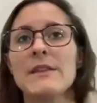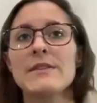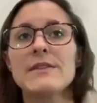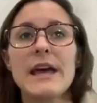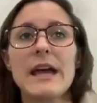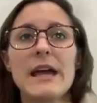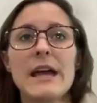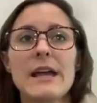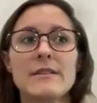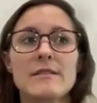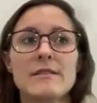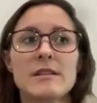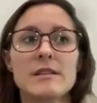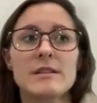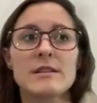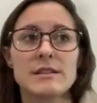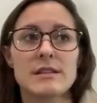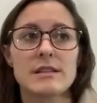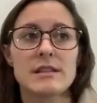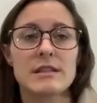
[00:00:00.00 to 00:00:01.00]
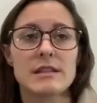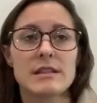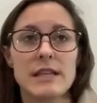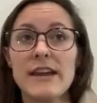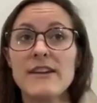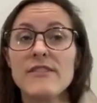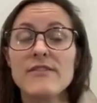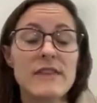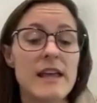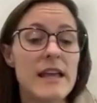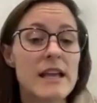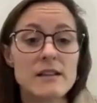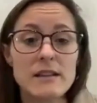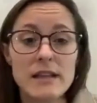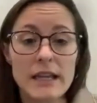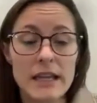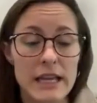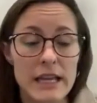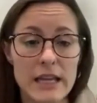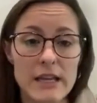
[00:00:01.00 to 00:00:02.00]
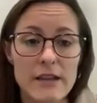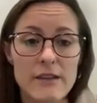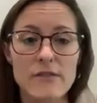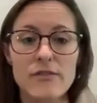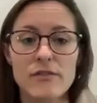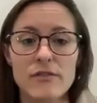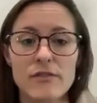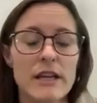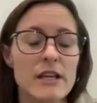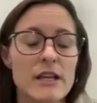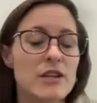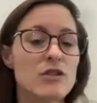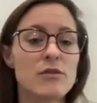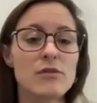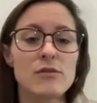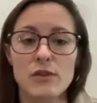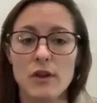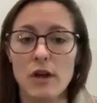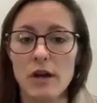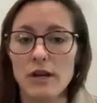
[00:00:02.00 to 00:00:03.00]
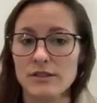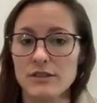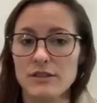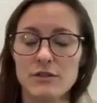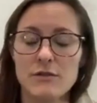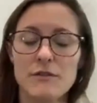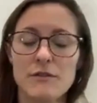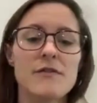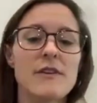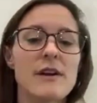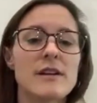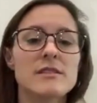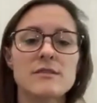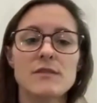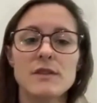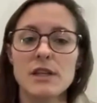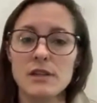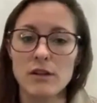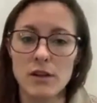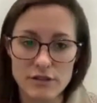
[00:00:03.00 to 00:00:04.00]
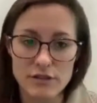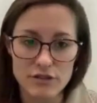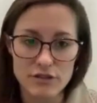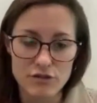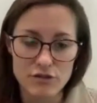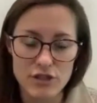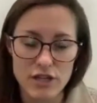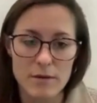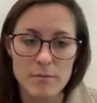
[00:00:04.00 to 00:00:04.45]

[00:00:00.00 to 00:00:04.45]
then if they leave, like you've effectively lost your